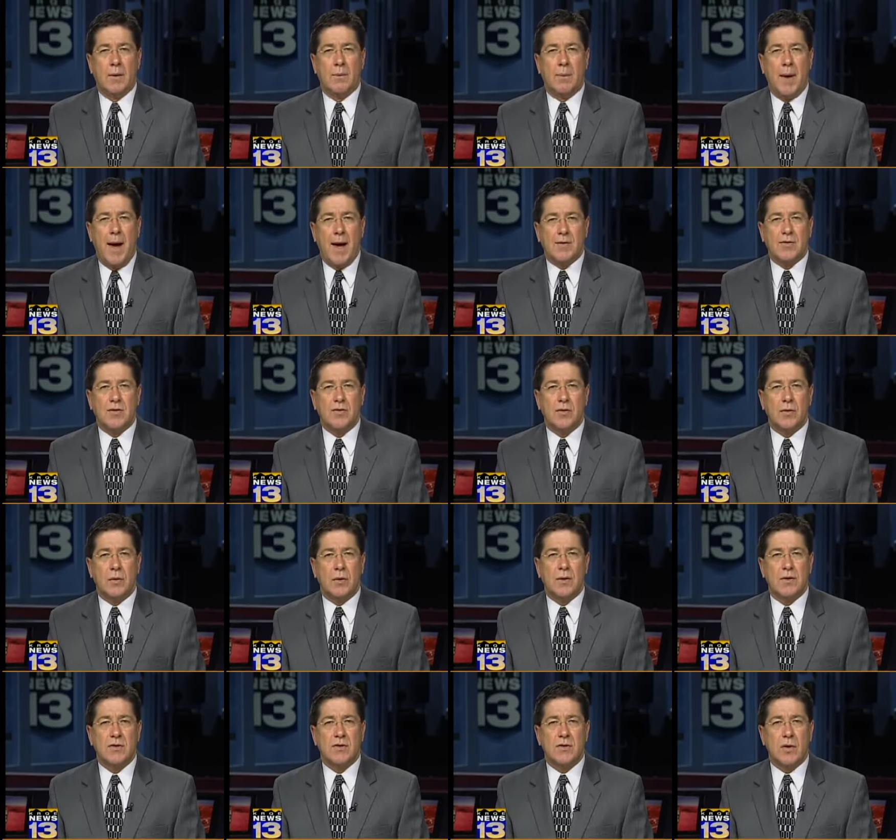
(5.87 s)
when a
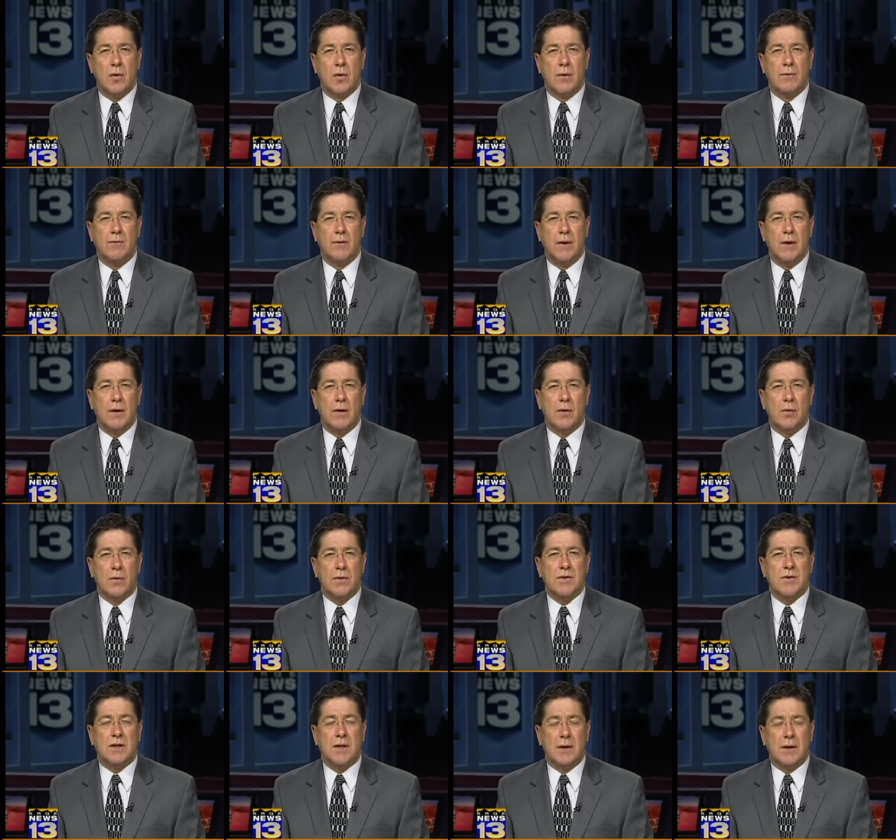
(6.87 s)
passenger in his stolen
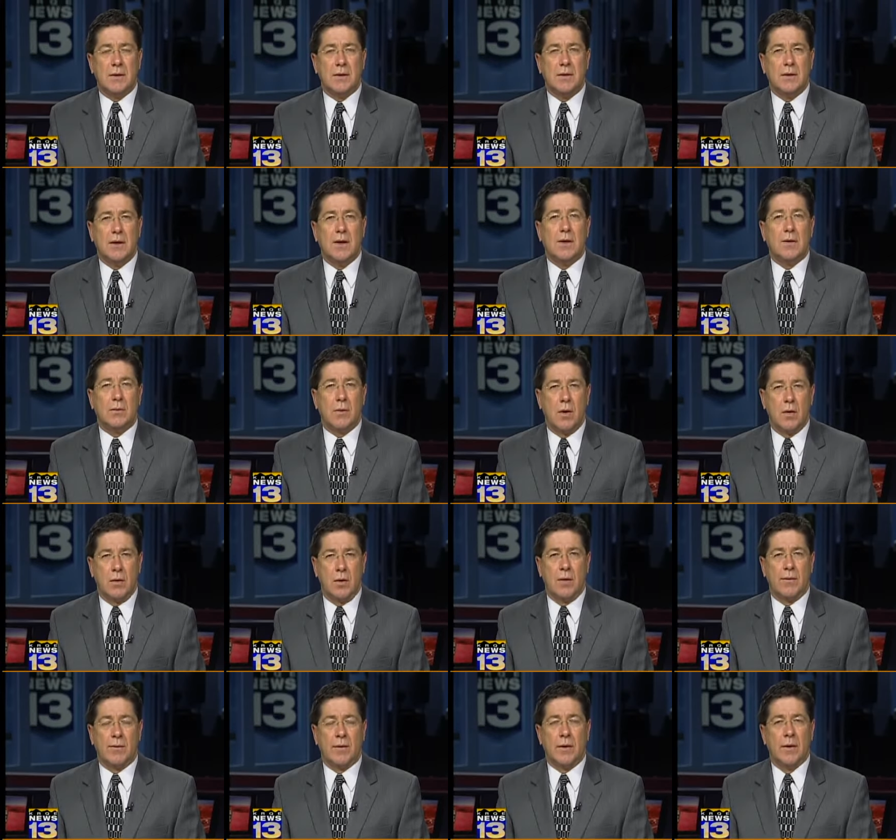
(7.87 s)
vehicle was killed in a
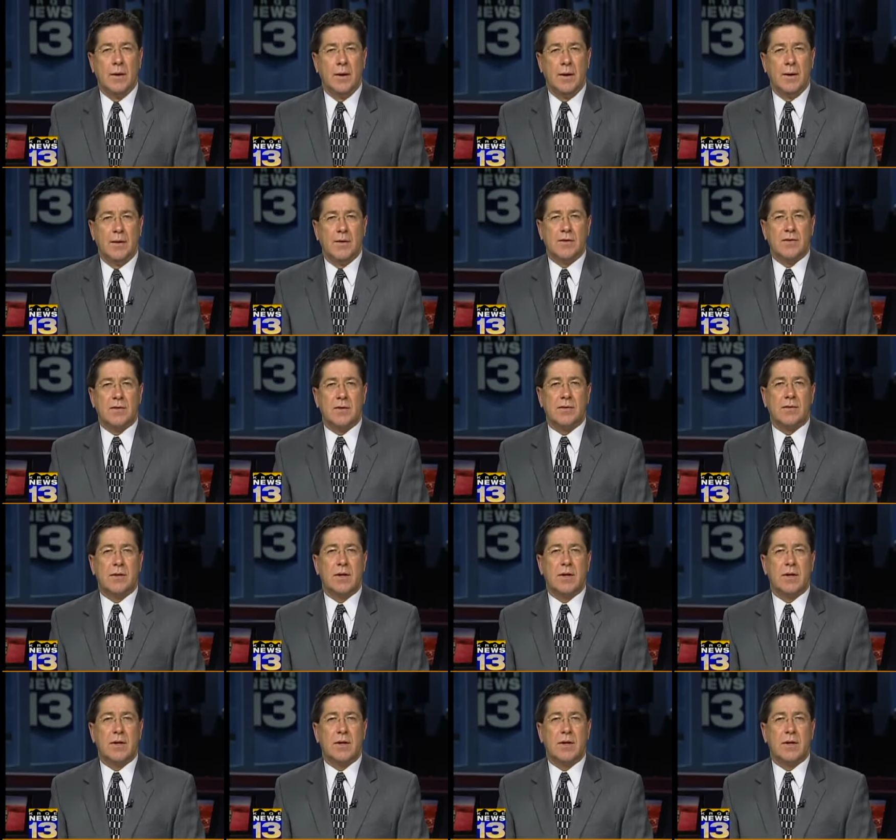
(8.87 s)
rollover. News